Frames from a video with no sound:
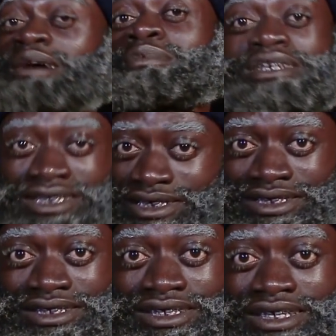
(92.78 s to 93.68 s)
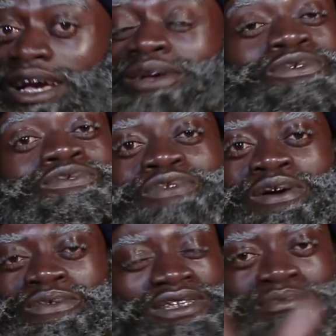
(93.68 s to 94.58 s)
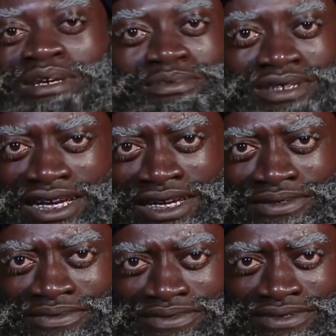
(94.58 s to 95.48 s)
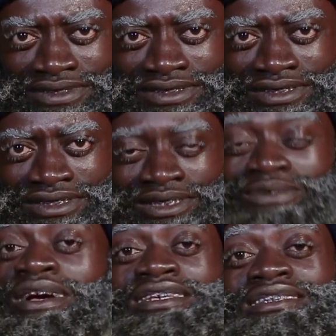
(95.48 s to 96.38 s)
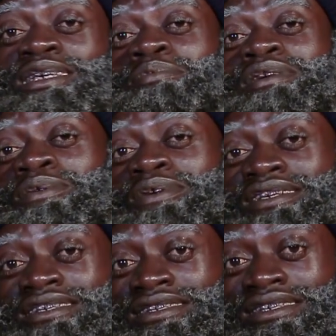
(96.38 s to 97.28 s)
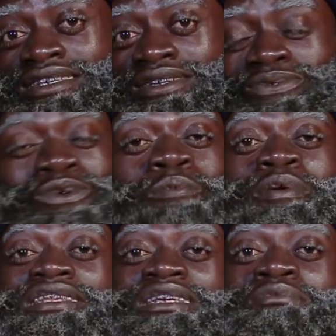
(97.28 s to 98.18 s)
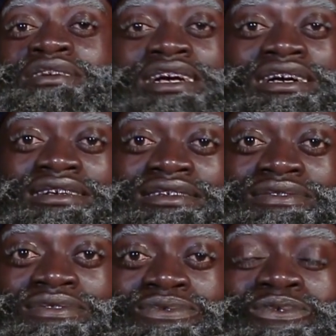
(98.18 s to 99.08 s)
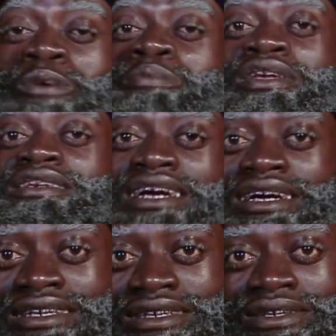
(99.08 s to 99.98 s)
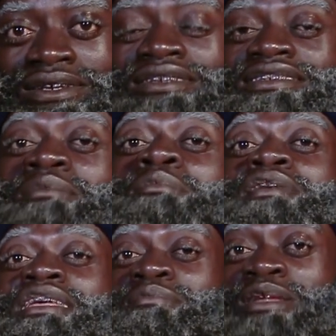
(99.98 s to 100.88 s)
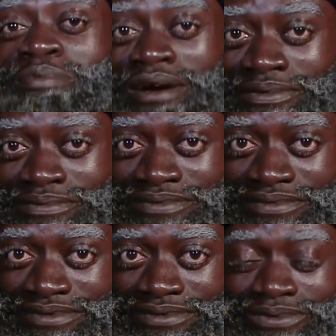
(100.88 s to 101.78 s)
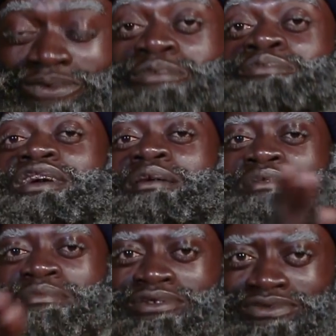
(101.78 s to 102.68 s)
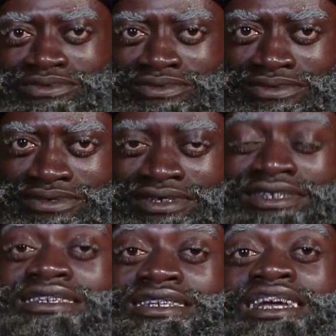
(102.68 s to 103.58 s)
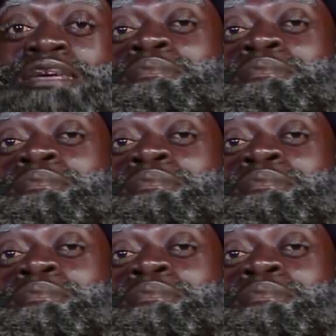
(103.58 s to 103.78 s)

and watch it. I saw Fancusi baby. To be asked the prayer coin. Go paint a mania, go prena, Yamin Repa, Ubiam Rebeso. She can't